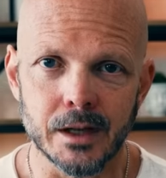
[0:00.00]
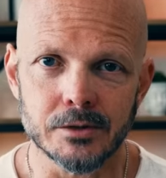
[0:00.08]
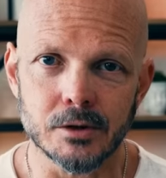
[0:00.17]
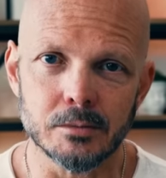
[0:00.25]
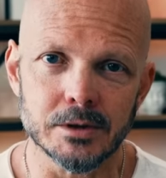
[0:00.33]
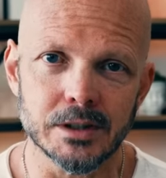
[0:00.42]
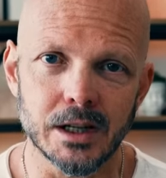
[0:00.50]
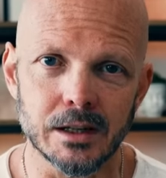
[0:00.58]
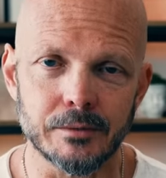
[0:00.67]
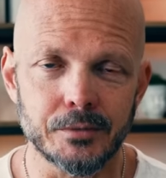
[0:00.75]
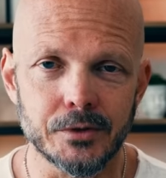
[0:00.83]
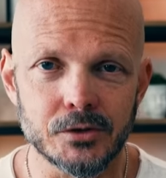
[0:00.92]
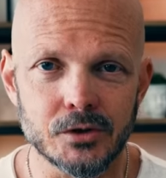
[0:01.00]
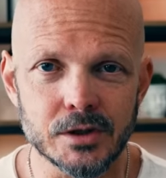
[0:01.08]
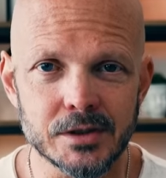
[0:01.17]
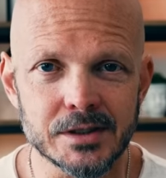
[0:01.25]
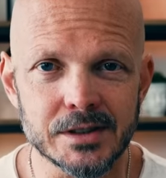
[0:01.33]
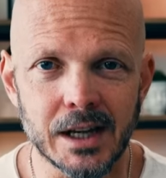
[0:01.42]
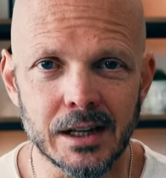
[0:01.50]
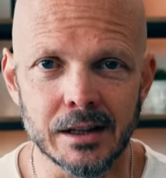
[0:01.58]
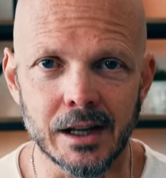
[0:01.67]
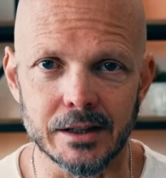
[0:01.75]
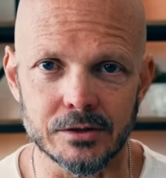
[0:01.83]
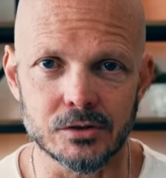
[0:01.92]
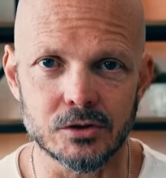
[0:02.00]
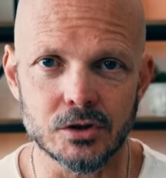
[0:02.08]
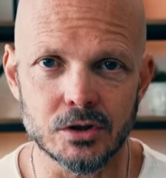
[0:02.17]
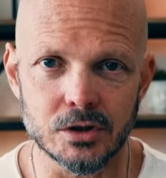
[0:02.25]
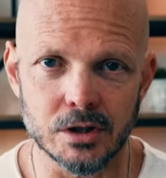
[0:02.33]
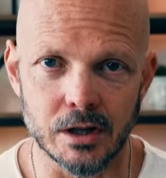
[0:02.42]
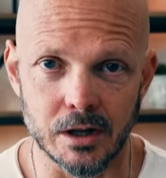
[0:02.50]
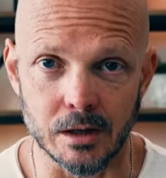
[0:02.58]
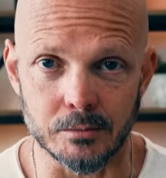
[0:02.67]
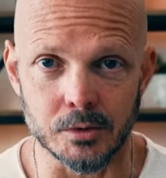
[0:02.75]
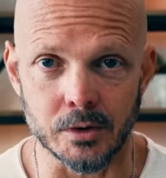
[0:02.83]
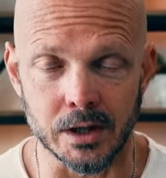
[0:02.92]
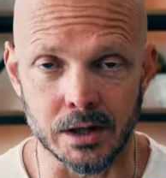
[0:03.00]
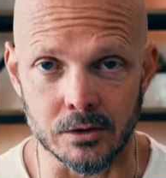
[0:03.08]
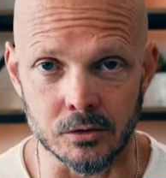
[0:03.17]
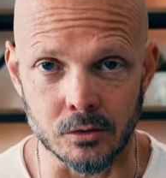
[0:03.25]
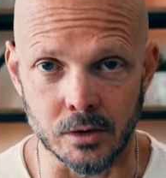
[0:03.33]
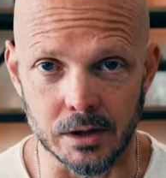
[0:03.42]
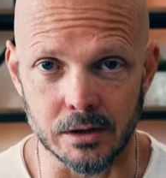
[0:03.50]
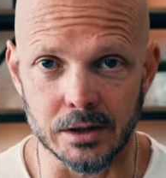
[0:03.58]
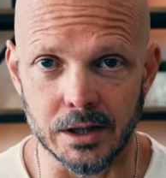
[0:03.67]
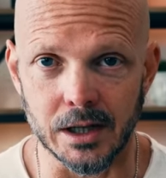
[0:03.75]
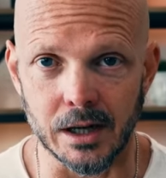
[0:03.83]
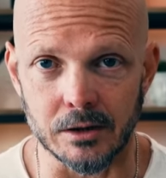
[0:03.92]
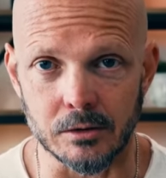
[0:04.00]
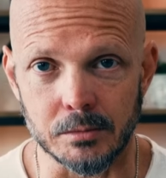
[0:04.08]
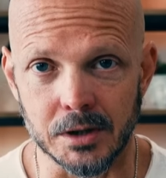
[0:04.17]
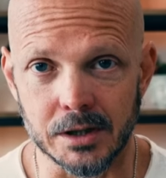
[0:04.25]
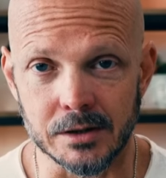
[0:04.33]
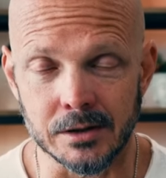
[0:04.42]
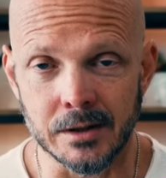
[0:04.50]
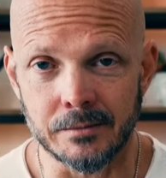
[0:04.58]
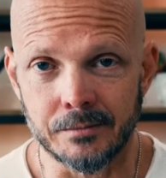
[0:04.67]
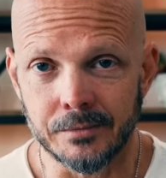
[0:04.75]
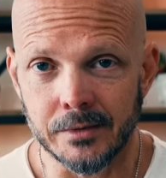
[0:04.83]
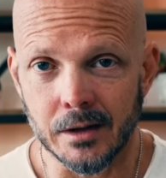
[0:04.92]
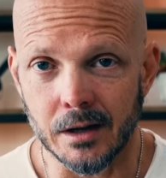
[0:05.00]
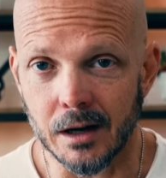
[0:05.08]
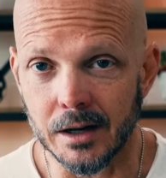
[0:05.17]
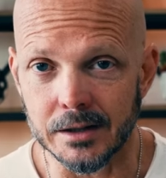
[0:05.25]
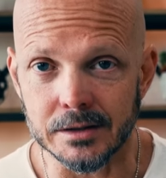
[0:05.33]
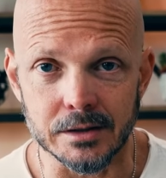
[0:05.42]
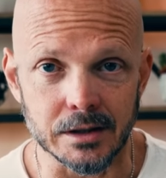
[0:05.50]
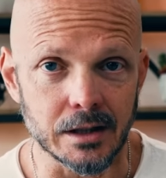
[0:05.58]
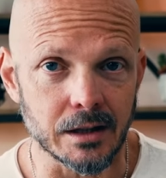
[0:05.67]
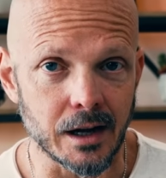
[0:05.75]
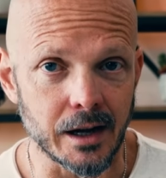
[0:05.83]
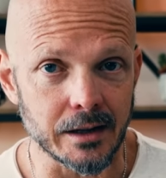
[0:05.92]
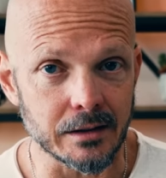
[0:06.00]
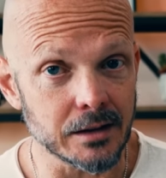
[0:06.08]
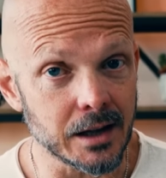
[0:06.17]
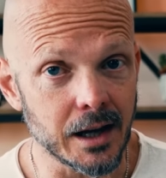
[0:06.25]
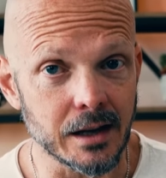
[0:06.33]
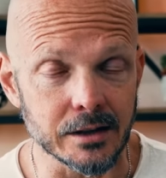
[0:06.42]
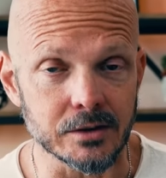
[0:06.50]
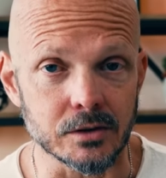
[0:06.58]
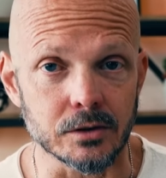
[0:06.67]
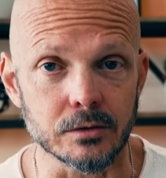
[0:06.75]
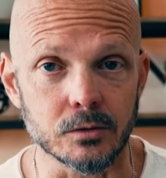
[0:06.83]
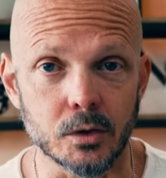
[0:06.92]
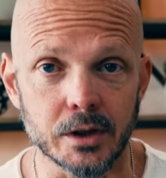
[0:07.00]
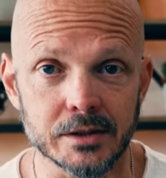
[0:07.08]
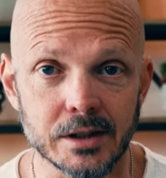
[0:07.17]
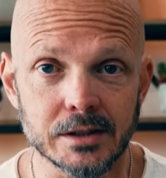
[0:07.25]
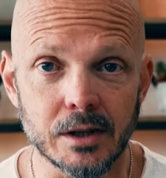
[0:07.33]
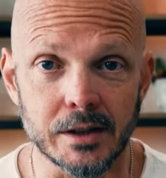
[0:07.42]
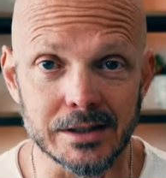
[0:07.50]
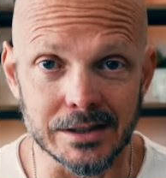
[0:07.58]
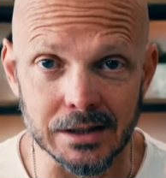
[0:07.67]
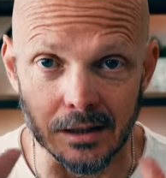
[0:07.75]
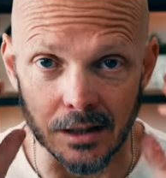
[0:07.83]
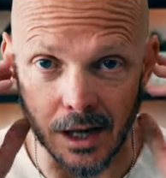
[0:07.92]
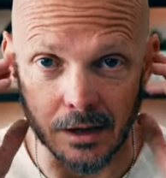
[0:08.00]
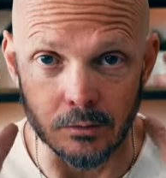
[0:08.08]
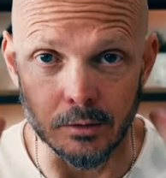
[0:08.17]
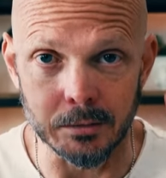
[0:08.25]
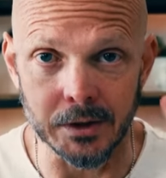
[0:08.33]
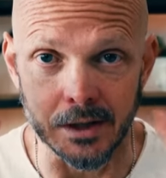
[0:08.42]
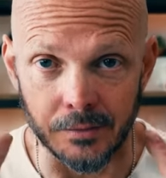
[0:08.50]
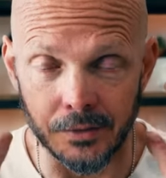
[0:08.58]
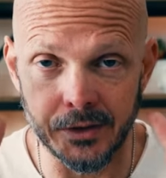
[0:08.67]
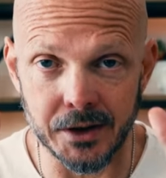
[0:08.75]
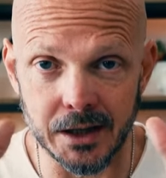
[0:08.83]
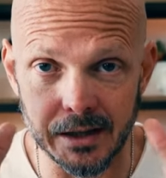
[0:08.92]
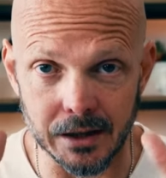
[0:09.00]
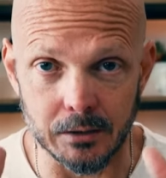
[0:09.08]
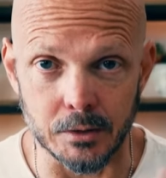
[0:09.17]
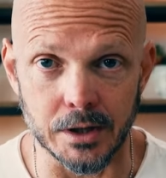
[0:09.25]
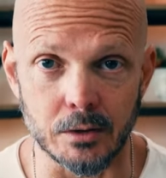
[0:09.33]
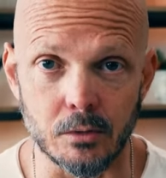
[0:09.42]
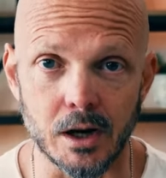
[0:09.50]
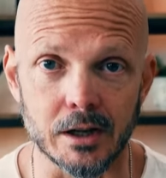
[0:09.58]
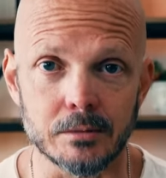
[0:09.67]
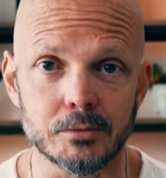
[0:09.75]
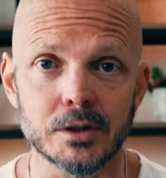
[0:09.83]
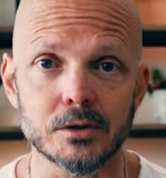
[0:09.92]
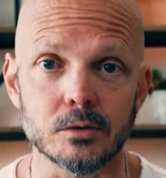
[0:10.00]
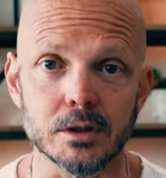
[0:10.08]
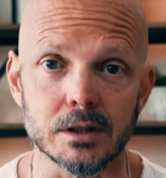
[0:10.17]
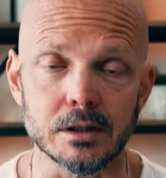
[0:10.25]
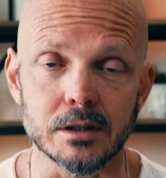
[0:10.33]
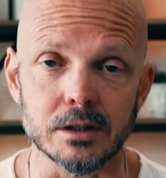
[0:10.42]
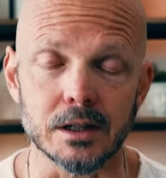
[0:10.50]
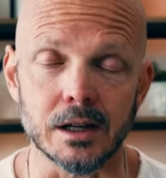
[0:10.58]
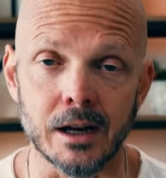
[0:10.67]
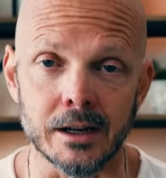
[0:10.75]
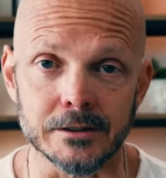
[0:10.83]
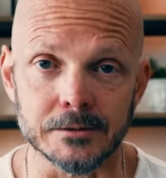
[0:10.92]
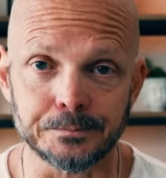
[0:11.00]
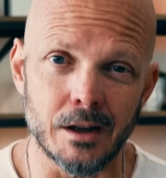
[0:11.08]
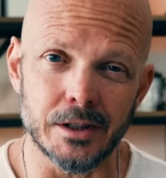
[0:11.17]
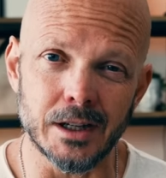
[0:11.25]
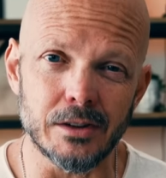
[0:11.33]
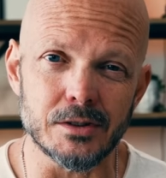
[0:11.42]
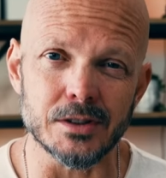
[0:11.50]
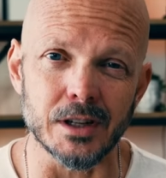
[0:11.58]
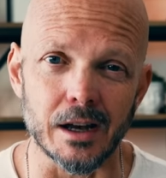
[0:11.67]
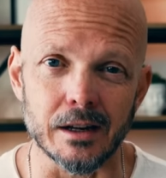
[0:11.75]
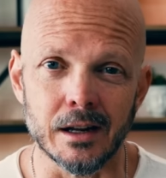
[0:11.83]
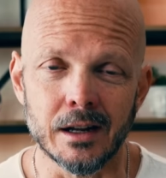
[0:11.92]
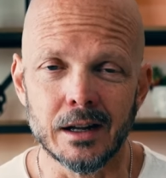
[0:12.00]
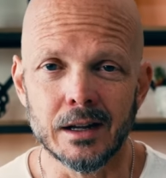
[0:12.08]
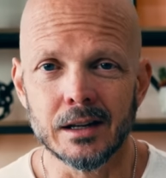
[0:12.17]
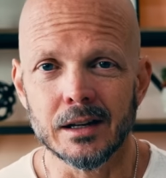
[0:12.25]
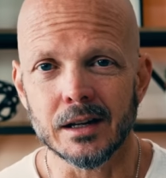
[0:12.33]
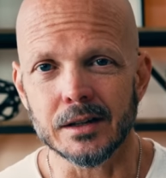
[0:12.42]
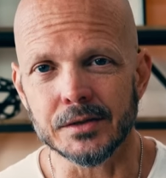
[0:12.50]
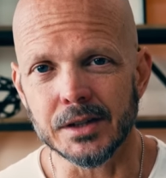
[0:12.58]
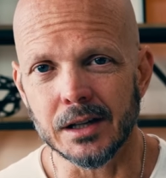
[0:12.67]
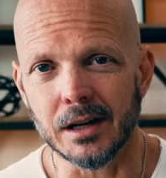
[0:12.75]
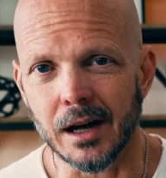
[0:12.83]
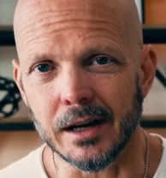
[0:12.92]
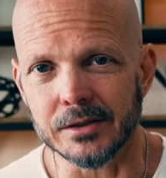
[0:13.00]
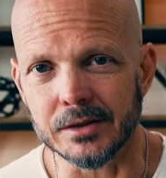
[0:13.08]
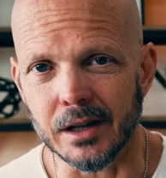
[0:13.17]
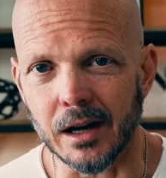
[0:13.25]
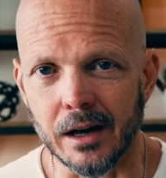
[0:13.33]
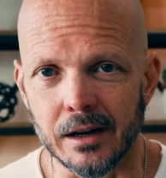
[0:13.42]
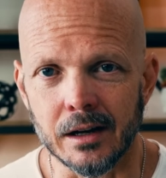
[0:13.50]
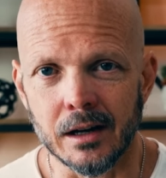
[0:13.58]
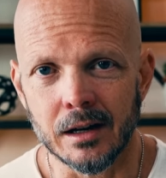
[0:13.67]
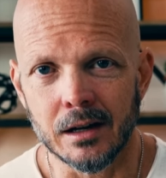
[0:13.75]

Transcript: It's almost like, just say less, just shut up so I can enjoy looking at you, because honestly, I can't listen to your voice. That's how I see a lot of women thinking when they walk up to these really good looking guys. On the other side, I've seen guys that